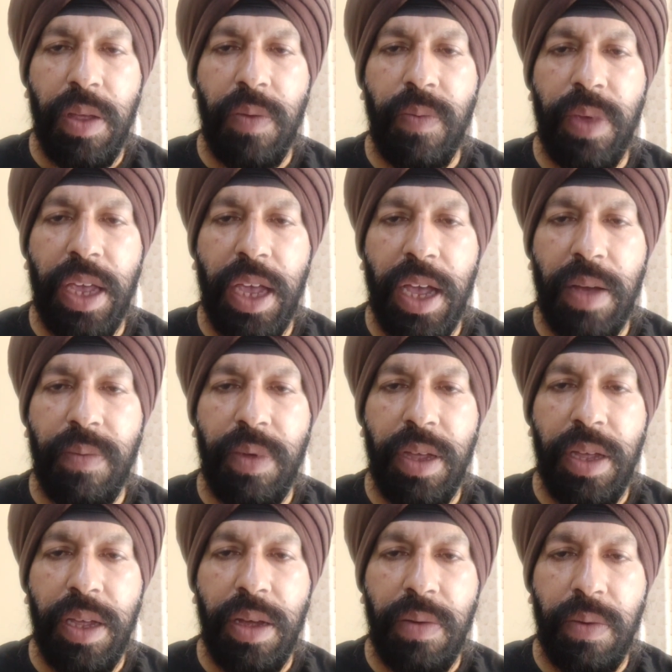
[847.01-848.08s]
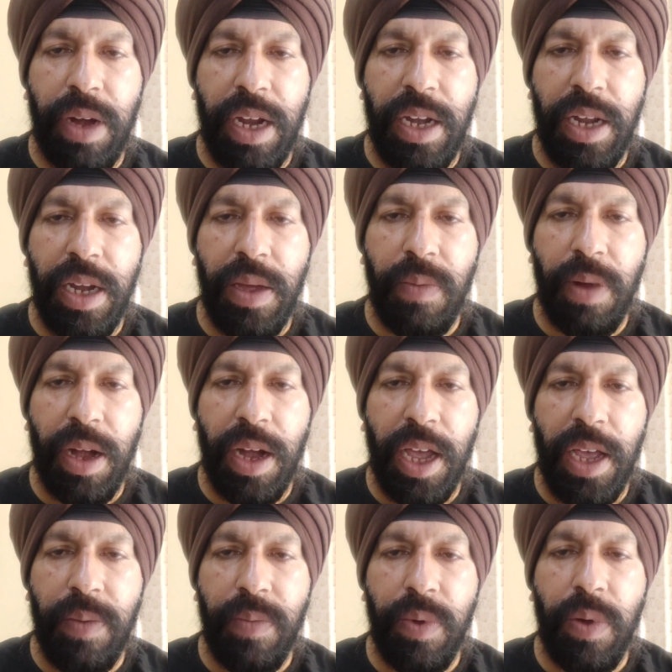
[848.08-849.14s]
we have read in our
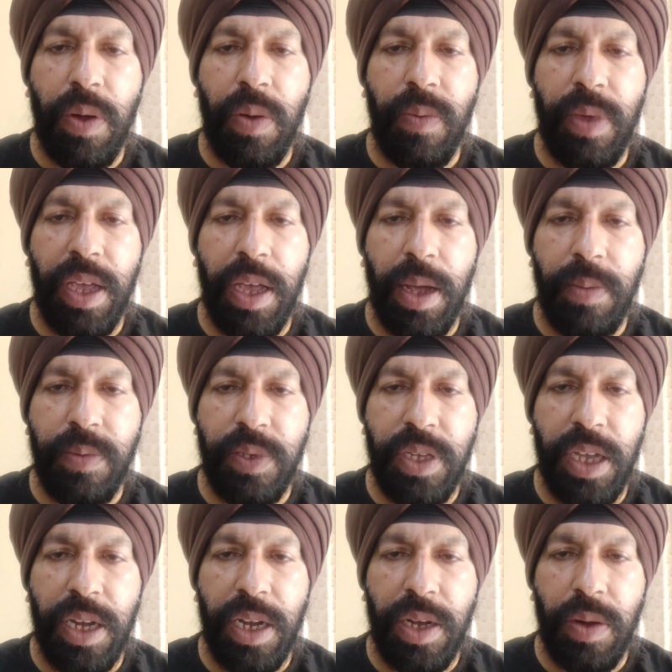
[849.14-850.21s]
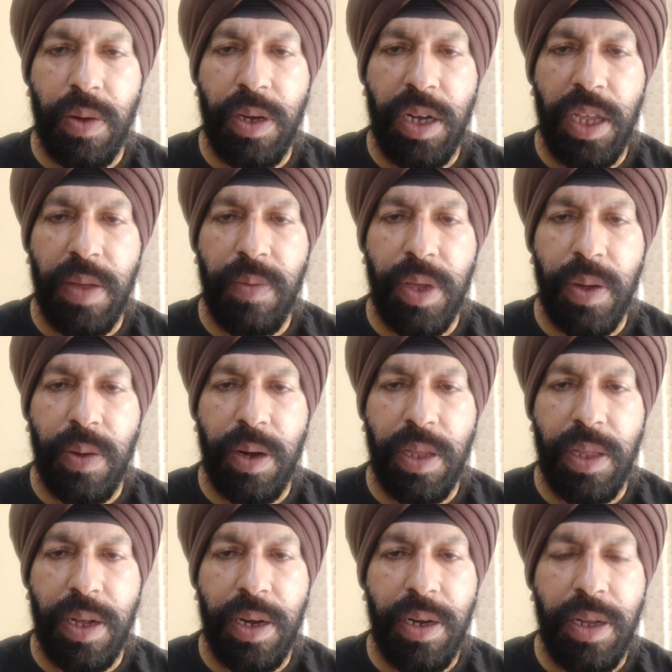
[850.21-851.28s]
life, or we have seen it on TV or
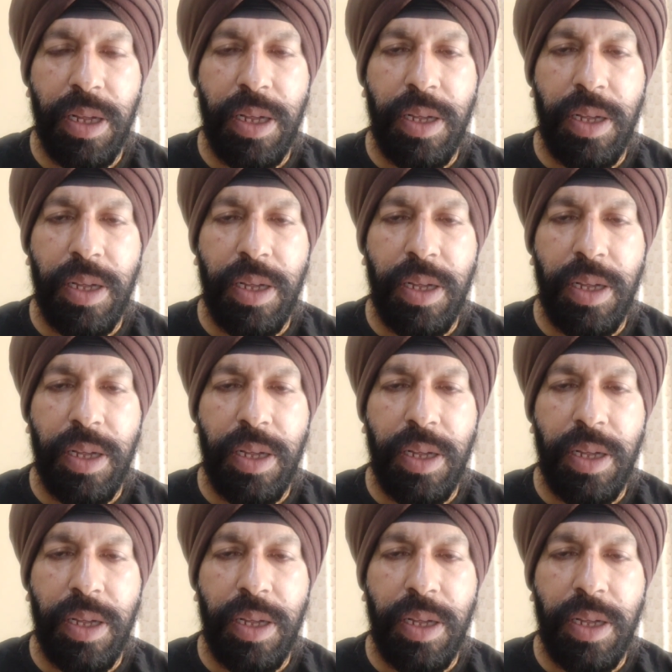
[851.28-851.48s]
other